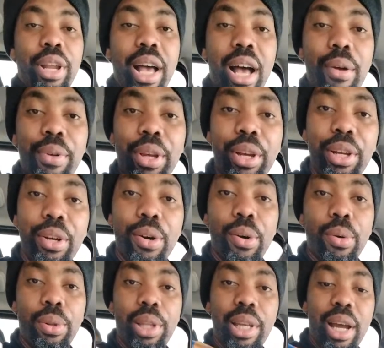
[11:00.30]
how are you going to
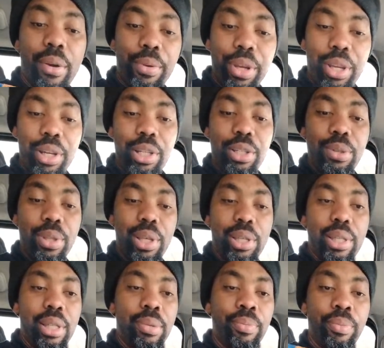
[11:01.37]
hold it? How are you going to do
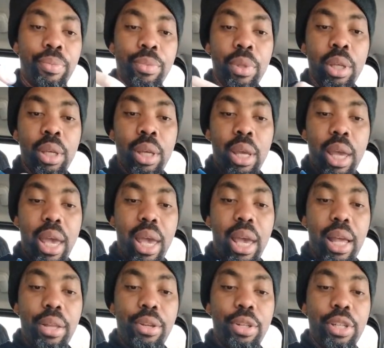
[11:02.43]
this?
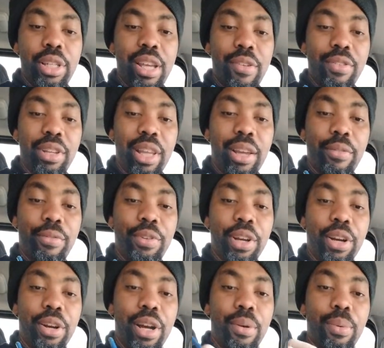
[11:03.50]
And you just have to like
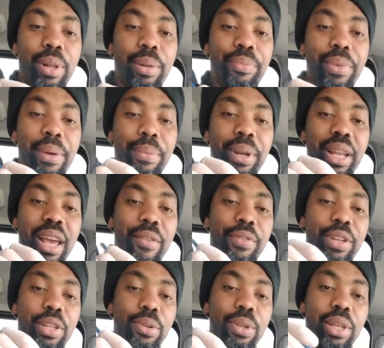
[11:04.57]
figure out, well, I'm going to have
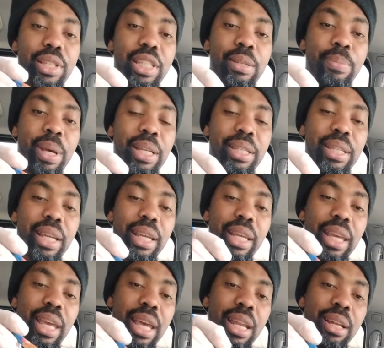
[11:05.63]
to do this as best as I
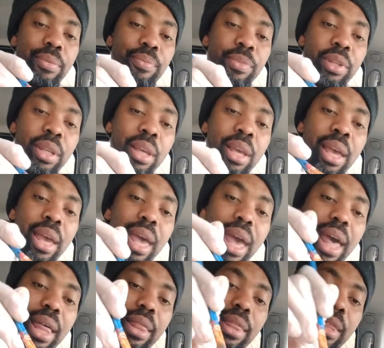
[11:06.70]
can,
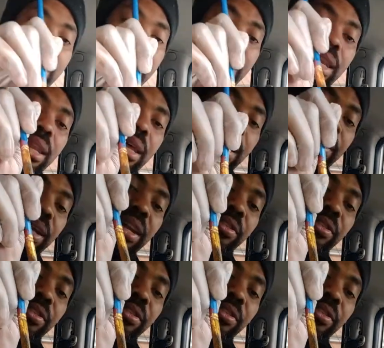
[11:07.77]
and then I'm going to